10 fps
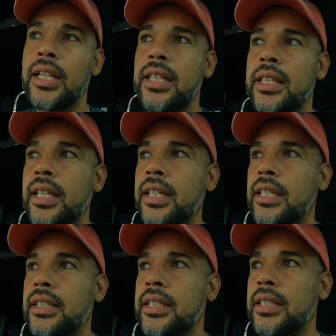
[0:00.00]
the thing
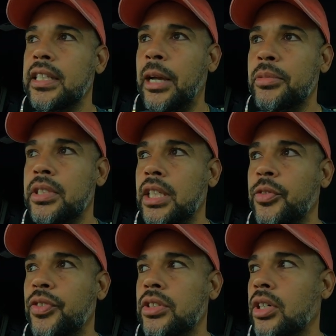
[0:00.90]
is, is I'm
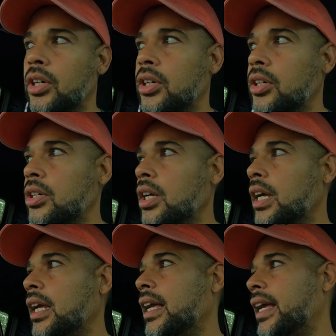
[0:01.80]
six foot tall
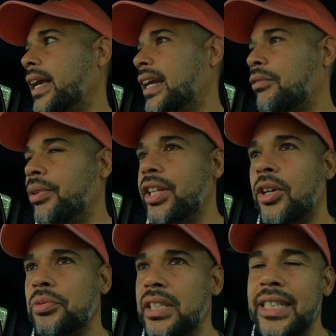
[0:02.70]
and I really
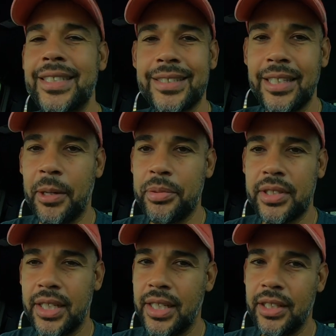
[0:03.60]
don't need steps
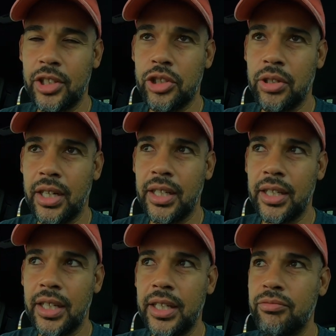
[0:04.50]
to get in the truck.
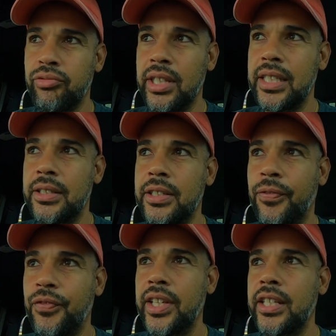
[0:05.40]
It really
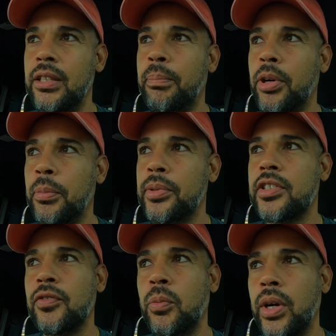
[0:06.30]
defeated the
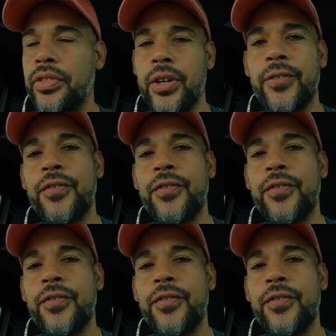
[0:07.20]
purpose of what they're